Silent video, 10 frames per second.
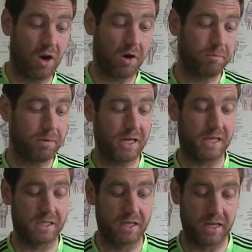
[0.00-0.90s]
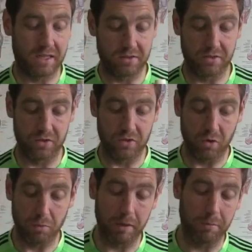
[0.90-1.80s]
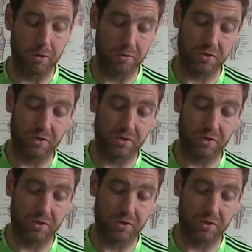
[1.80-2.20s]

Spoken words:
complex in that there's so many bones.